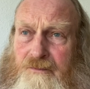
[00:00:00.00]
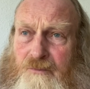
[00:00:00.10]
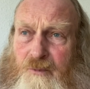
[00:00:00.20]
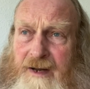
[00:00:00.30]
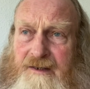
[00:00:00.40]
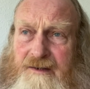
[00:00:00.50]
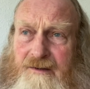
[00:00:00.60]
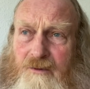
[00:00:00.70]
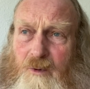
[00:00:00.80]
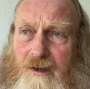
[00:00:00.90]
rate in
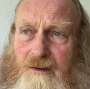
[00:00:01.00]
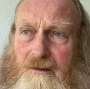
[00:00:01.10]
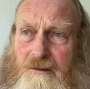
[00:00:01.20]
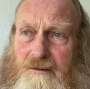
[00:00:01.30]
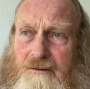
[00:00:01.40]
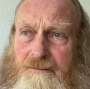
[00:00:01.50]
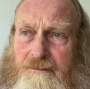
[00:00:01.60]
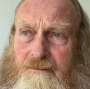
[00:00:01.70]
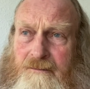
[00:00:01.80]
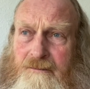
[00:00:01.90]
the world.
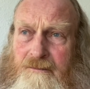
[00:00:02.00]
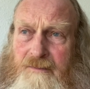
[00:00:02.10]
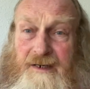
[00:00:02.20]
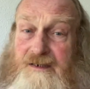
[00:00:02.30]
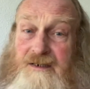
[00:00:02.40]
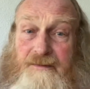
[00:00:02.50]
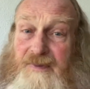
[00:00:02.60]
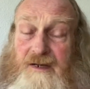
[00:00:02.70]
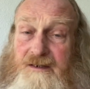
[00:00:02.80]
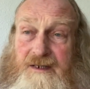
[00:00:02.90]
It is the
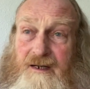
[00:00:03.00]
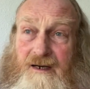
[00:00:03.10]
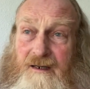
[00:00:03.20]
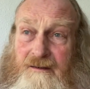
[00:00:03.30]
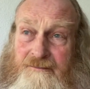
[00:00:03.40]
biggest killer